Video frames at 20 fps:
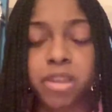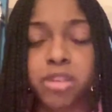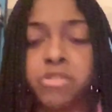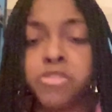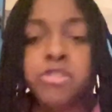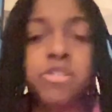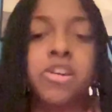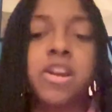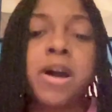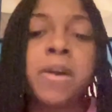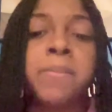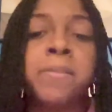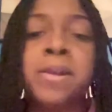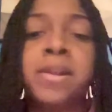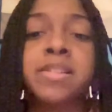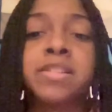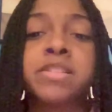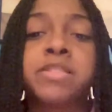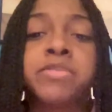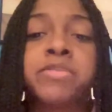You're not
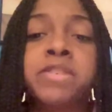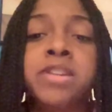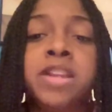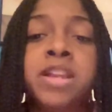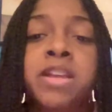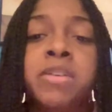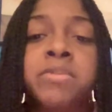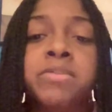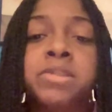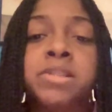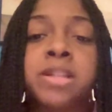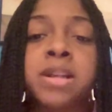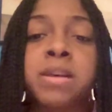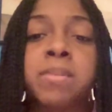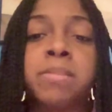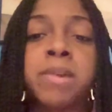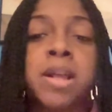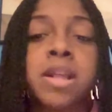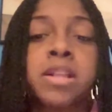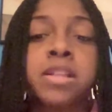meant to fit in with them.
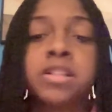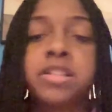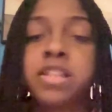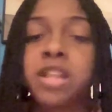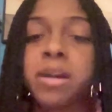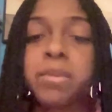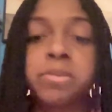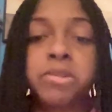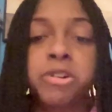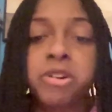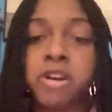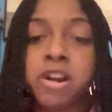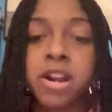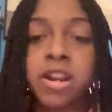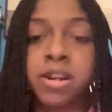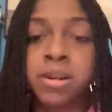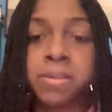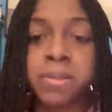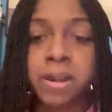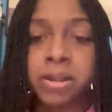Stop
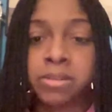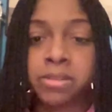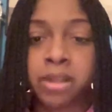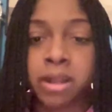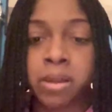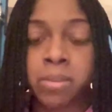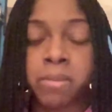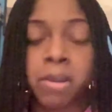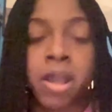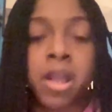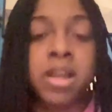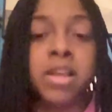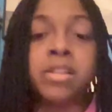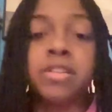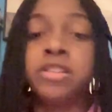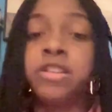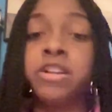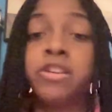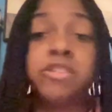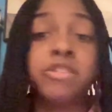crying about them.
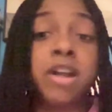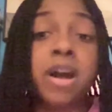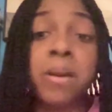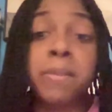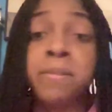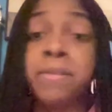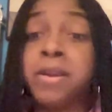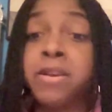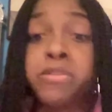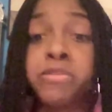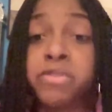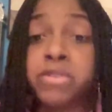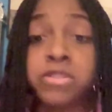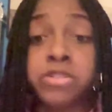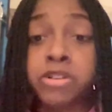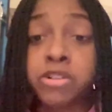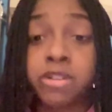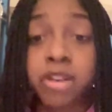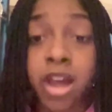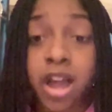They're not meant for
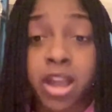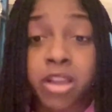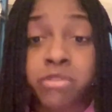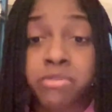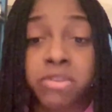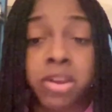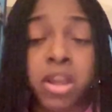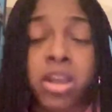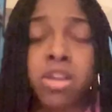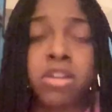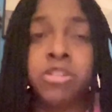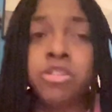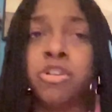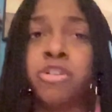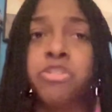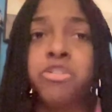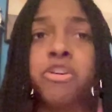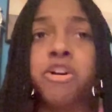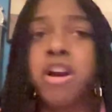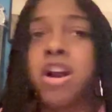your life.
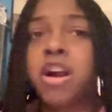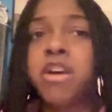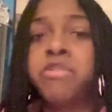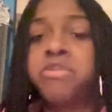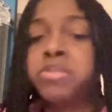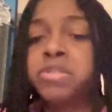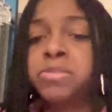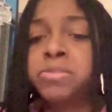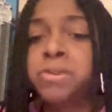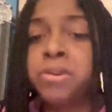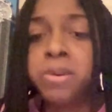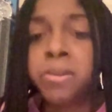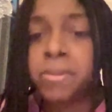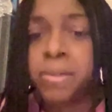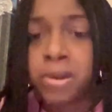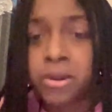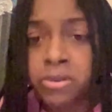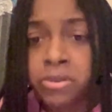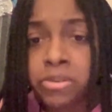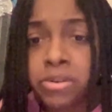Don't cry over spoiled
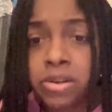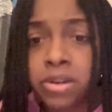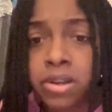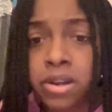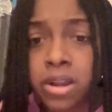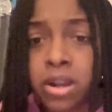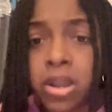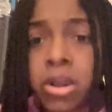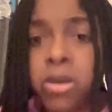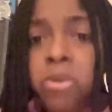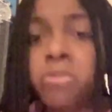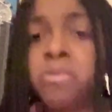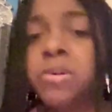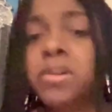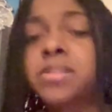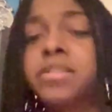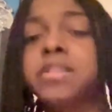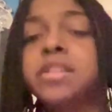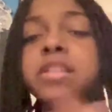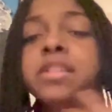milk.
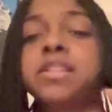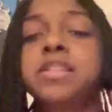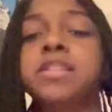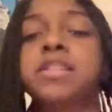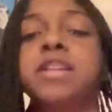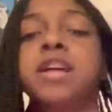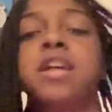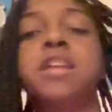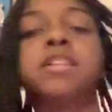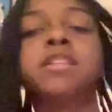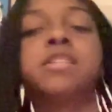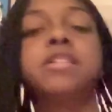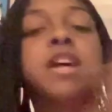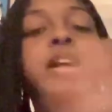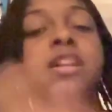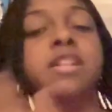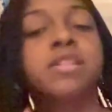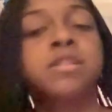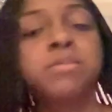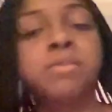What Scissor says,
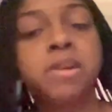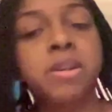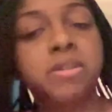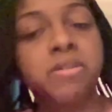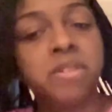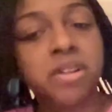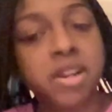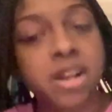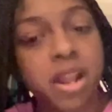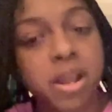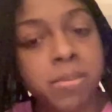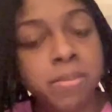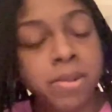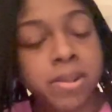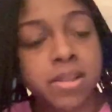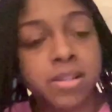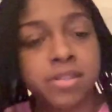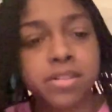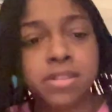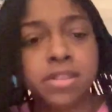Saza, whatever her name
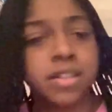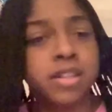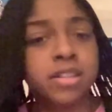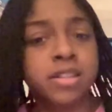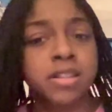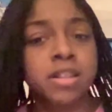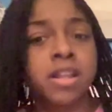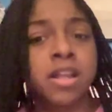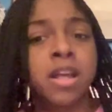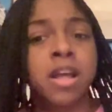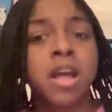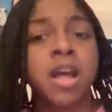is, Scissor,